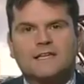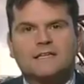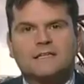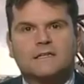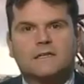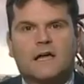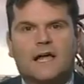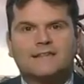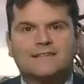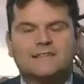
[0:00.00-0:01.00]
clearly
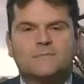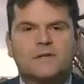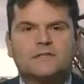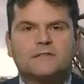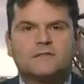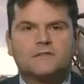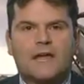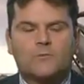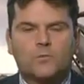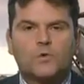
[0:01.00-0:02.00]
anticipated
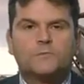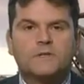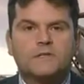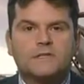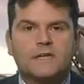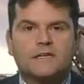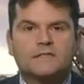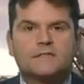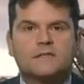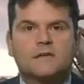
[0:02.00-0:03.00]
that would be the
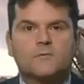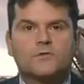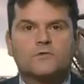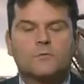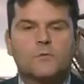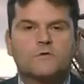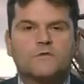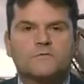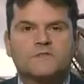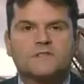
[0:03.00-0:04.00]
case with the
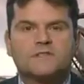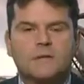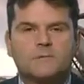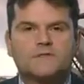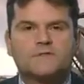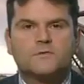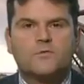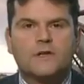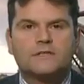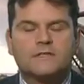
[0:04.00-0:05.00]
removal of Mr. Summers from the
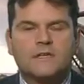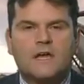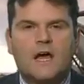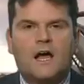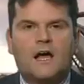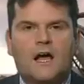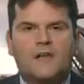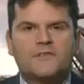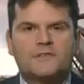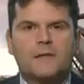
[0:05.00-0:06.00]
race.
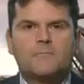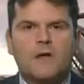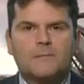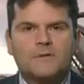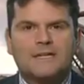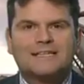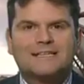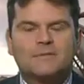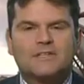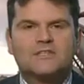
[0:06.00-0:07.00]
I think that might be a
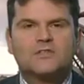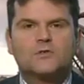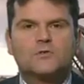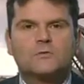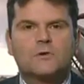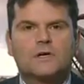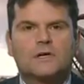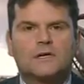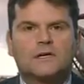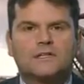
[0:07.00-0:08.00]
little bit too
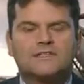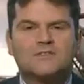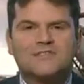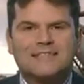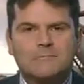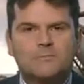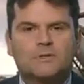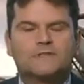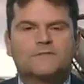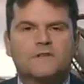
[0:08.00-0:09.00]

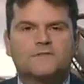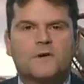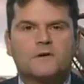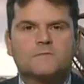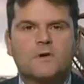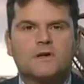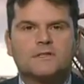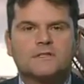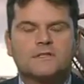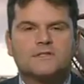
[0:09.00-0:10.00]
simple as far as
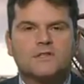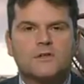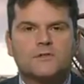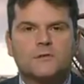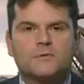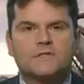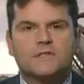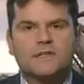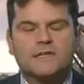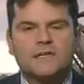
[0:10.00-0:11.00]
markets are concerned, though, because
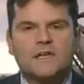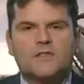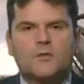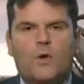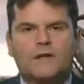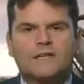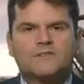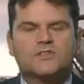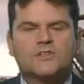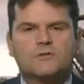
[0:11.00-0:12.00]
I think the White
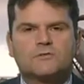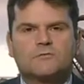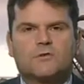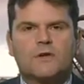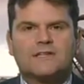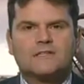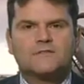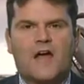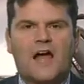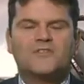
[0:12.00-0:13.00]
House has shown a great
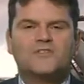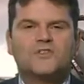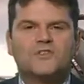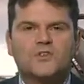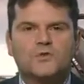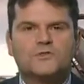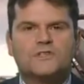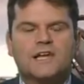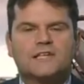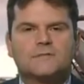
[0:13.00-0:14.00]
deal of
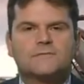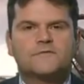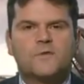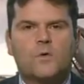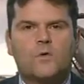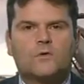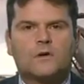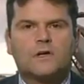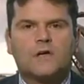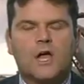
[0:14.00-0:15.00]
unenthusiasm
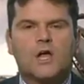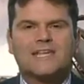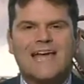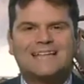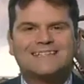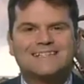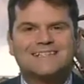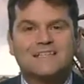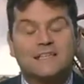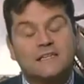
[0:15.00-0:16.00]
for her
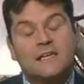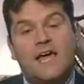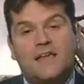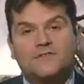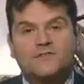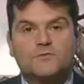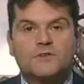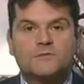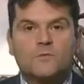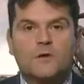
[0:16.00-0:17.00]
candidacy, hence the
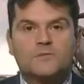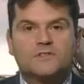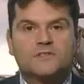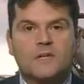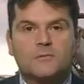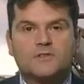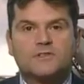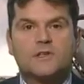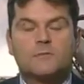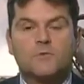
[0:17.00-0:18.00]
reason why Mr.
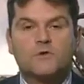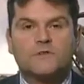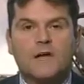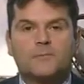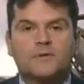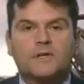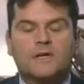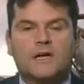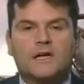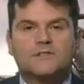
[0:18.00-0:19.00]
Summers moved up
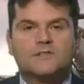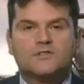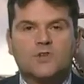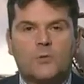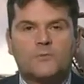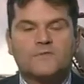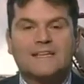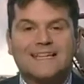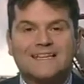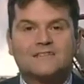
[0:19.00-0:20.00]
to the top of
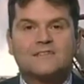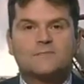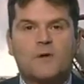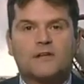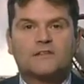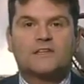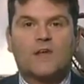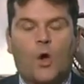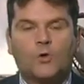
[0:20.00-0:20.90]
the list, despite the